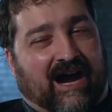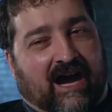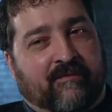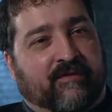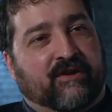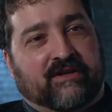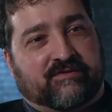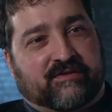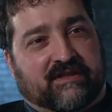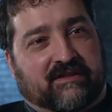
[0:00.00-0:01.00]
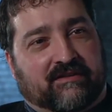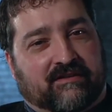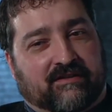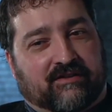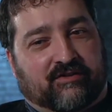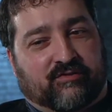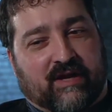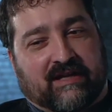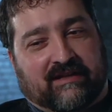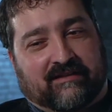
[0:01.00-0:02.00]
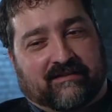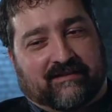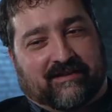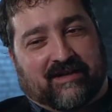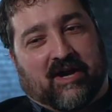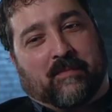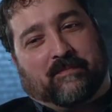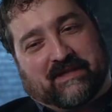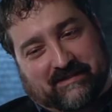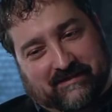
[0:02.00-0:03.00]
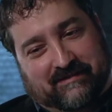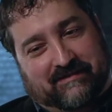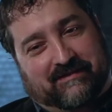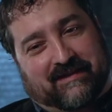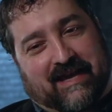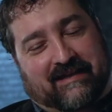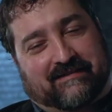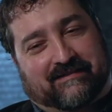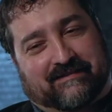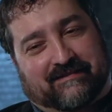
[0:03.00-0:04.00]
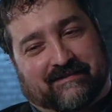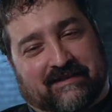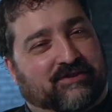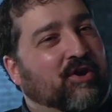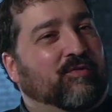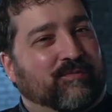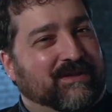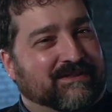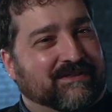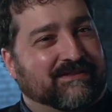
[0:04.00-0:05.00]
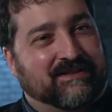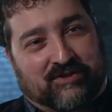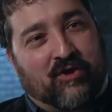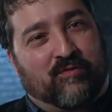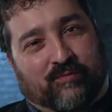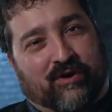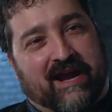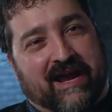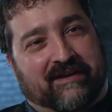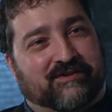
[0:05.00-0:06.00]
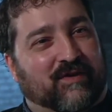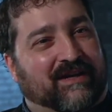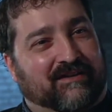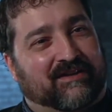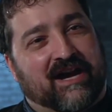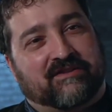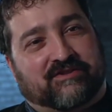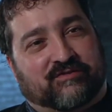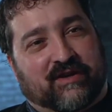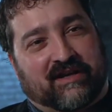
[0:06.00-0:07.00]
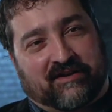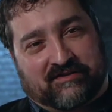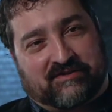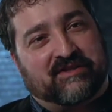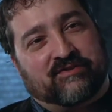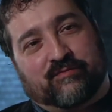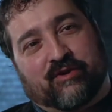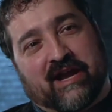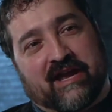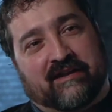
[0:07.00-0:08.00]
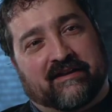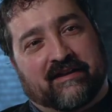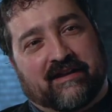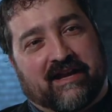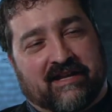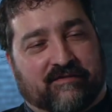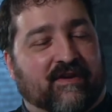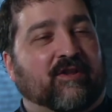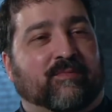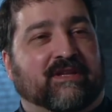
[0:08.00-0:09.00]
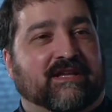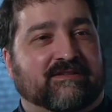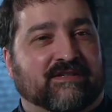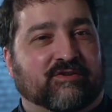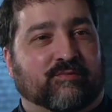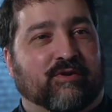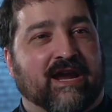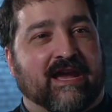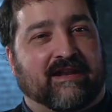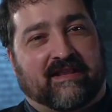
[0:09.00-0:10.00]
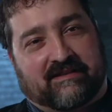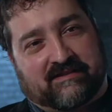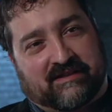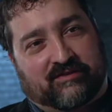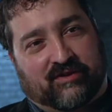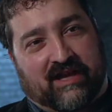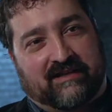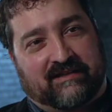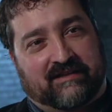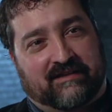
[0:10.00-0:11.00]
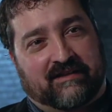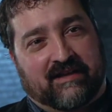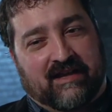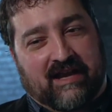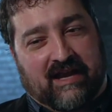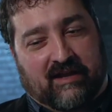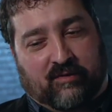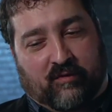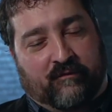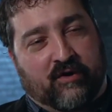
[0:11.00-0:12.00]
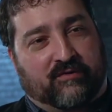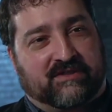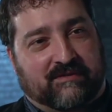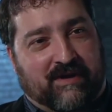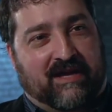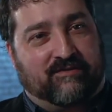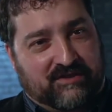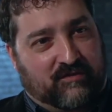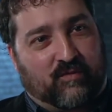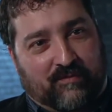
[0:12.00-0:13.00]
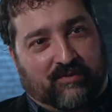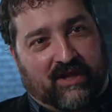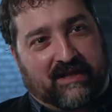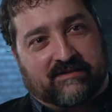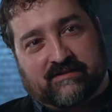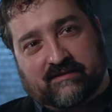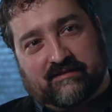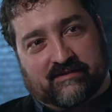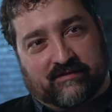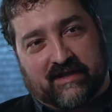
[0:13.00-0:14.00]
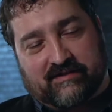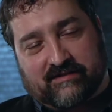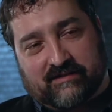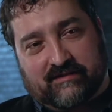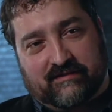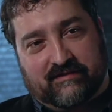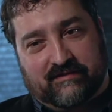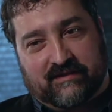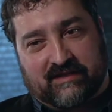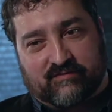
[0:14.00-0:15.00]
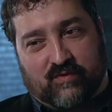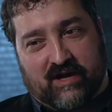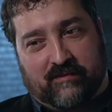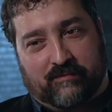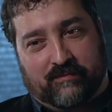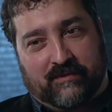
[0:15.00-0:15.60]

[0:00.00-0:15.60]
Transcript: I'm very interested in creating a business that's its own business, its own brand, so I can concentrate on a single brand and developing that single brand and that single idea and focusing my energy in one place. So that's why I'm